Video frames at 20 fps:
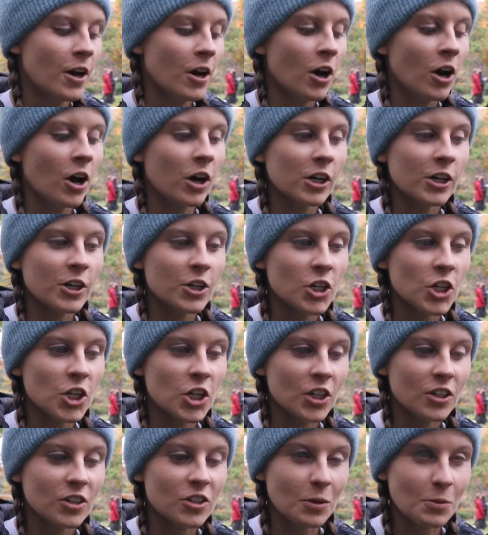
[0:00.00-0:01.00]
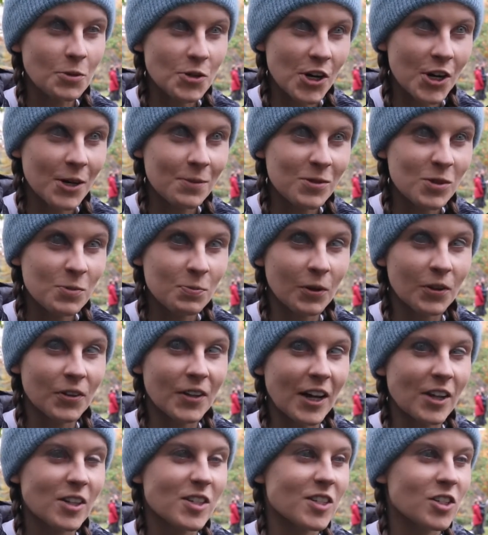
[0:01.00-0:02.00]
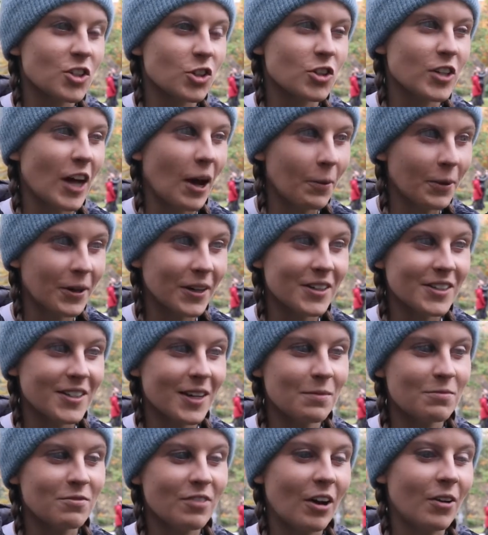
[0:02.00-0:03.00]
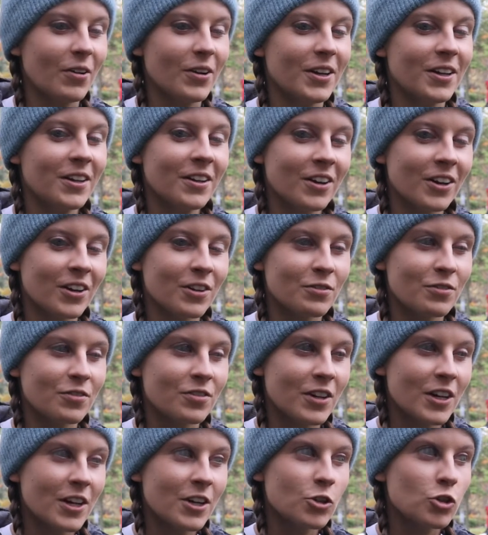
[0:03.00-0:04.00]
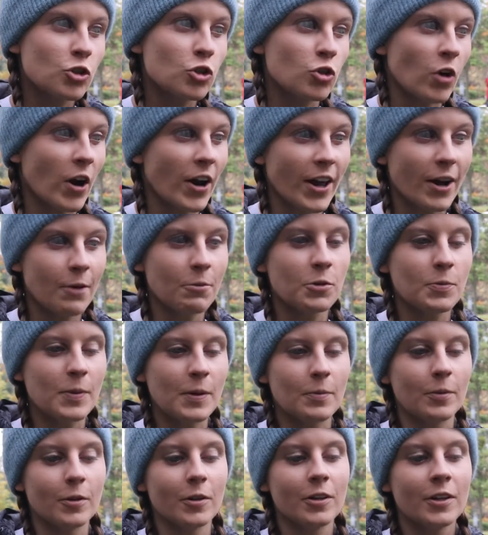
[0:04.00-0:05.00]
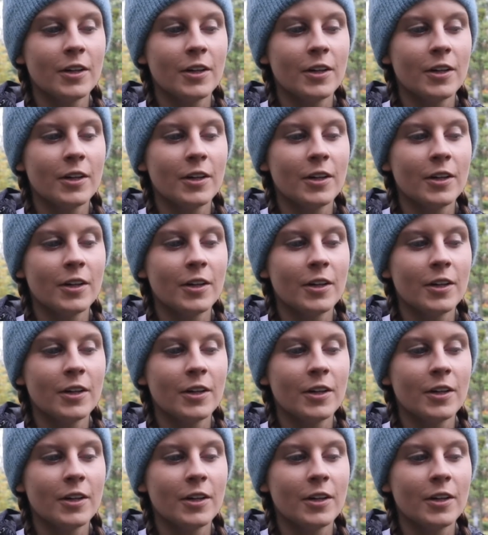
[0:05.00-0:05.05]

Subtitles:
harsh sometimes, but that's just how it is. I'm very kind of straight out with people.